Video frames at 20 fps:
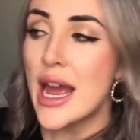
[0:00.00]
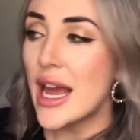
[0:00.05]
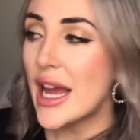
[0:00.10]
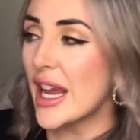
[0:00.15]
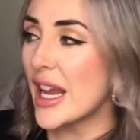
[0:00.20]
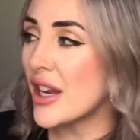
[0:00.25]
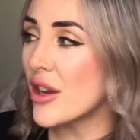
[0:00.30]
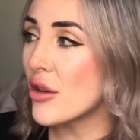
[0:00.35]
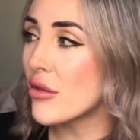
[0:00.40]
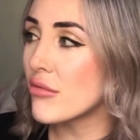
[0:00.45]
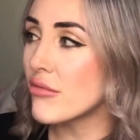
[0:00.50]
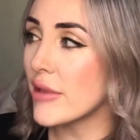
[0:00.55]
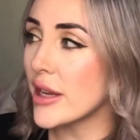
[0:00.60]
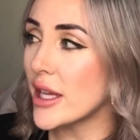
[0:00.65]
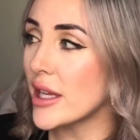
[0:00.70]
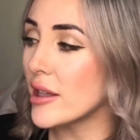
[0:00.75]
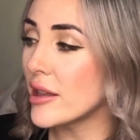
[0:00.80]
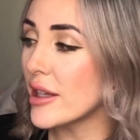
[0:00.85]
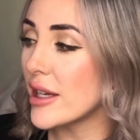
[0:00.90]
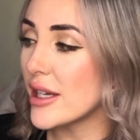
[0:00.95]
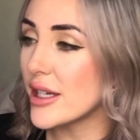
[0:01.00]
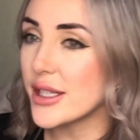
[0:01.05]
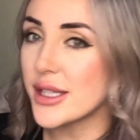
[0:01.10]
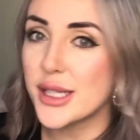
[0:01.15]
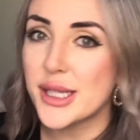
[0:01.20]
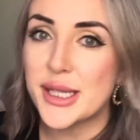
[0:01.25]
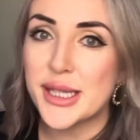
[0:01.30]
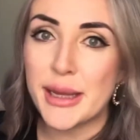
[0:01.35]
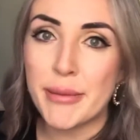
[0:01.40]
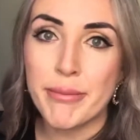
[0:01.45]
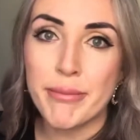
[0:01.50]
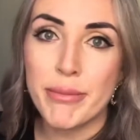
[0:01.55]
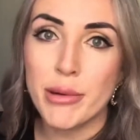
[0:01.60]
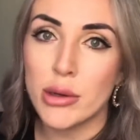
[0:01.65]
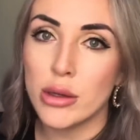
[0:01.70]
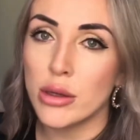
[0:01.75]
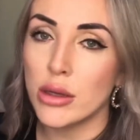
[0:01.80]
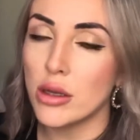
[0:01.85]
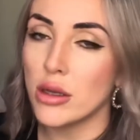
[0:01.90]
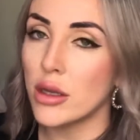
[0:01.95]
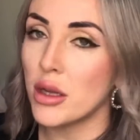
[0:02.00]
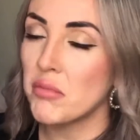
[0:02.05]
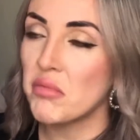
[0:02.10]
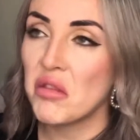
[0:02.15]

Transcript: in a really simple,